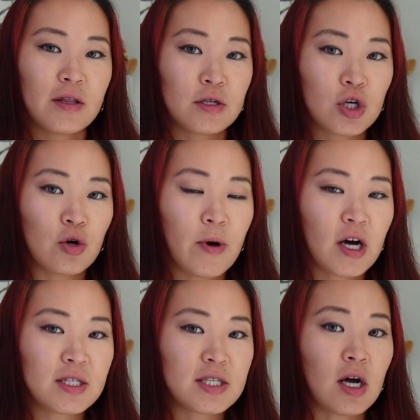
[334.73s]
The toe
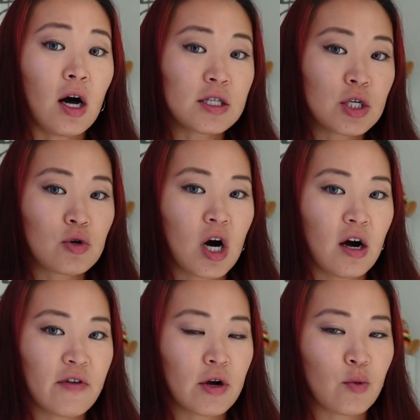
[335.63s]
box is also
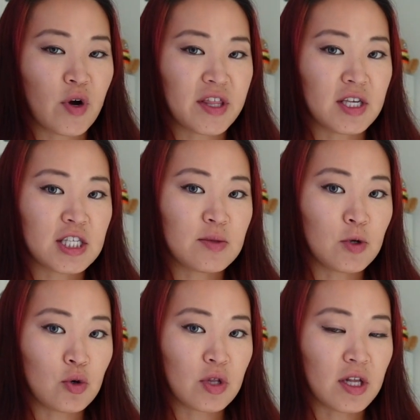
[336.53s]
covered with a
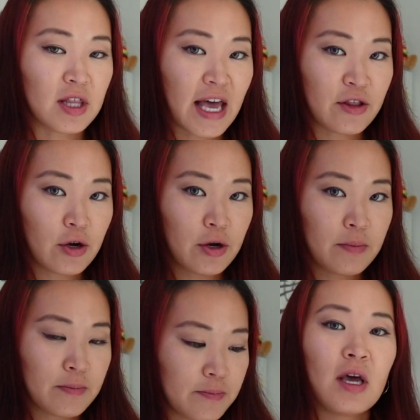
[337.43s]
smooth leather.
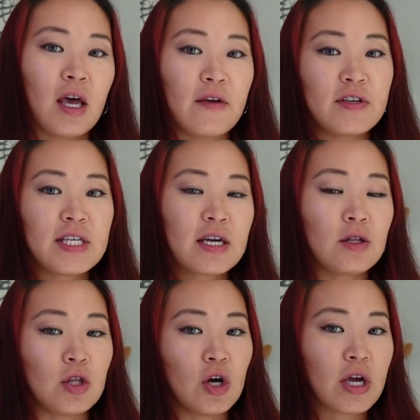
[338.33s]
If you take a
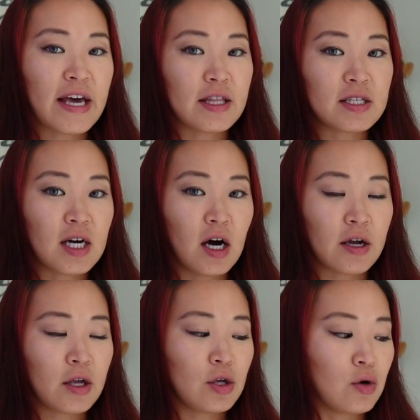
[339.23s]
look at the tongue,
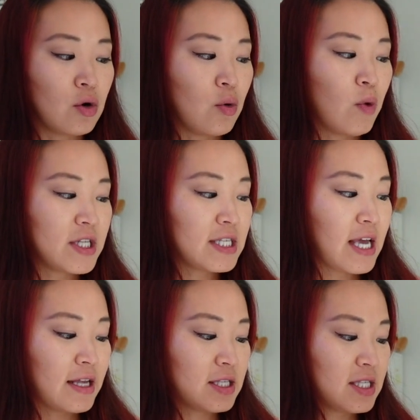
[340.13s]
you'll once
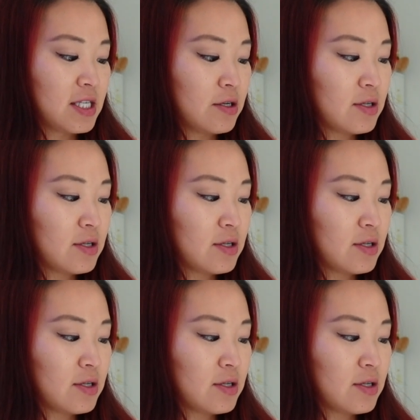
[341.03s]
again still